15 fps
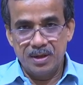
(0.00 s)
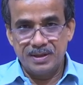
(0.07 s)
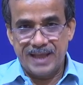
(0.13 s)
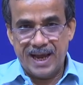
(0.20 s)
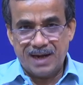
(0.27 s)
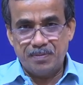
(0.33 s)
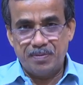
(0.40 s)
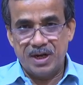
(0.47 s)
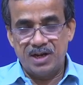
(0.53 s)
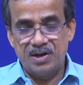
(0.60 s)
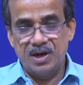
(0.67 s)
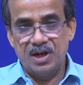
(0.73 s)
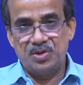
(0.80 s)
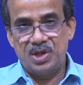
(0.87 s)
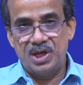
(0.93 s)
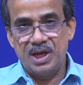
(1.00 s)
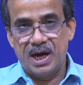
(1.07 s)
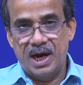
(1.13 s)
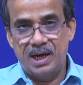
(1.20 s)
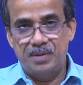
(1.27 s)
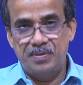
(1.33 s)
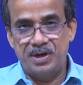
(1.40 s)
That particular thing
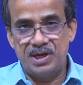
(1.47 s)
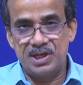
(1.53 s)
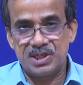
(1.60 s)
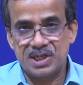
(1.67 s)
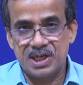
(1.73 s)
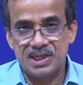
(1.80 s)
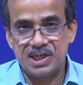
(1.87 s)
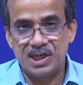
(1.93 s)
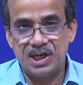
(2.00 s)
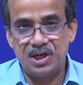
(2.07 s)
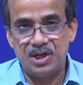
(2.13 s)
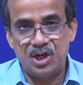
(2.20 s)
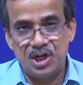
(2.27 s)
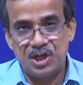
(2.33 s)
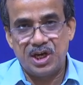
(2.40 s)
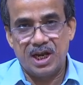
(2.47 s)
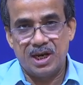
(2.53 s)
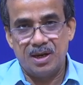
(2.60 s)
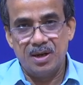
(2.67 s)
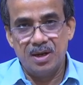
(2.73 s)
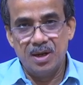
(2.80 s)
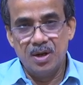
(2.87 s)
I will be discussing in
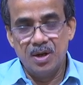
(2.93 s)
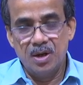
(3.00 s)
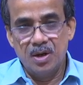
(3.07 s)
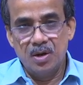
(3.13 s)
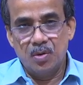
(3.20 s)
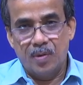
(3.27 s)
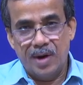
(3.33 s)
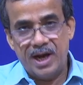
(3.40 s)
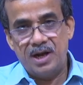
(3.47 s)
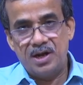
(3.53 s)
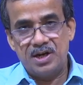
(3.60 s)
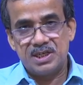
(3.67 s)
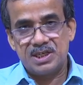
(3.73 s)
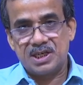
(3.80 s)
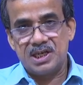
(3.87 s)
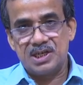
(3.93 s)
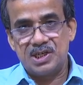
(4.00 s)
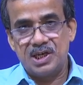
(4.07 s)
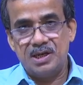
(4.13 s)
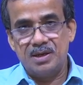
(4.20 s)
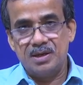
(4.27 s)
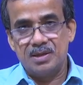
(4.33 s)
detail while
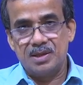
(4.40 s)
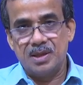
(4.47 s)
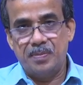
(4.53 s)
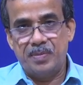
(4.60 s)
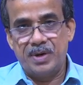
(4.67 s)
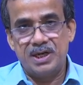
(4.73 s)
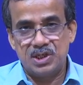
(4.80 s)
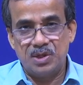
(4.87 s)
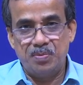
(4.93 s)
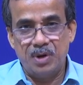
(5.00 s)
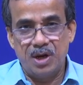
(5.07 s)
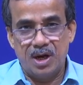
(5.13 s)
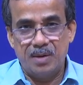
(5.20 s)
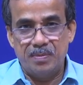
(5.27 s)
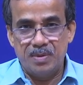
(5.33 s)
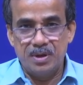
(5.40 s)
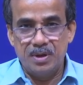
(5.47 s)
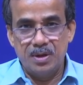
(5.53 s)
discussing the principle of